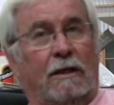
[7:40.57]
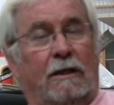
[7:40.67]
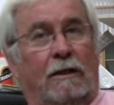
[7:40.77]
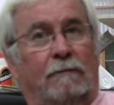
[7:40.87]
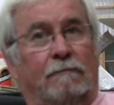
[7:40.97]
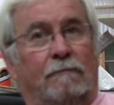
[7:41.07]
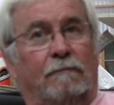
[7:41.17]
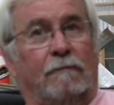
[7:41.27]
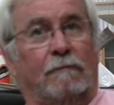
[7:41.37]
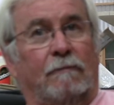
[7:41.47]

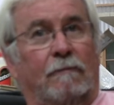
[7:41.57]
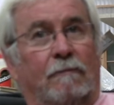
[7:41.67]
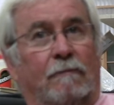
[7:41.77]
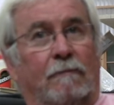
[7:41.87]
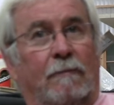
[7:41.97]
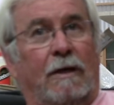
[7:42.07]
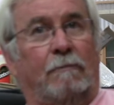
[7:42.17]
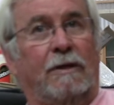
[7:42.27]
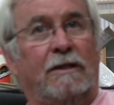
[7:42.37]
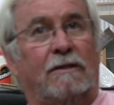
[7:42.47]
a
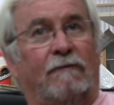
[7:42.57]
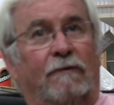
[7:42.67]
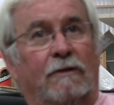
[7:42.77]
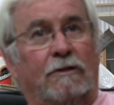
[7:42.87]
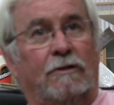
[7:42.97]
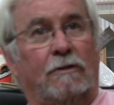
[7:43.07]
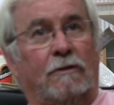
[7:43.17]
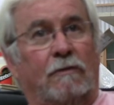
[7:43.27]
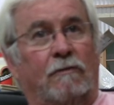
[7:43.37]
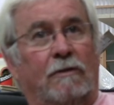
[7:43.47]
piece of
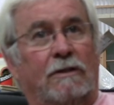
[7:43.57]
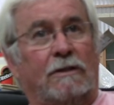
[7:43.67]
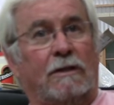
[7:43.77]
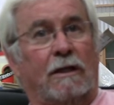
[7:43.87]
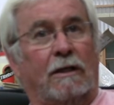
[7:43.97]
furniture that was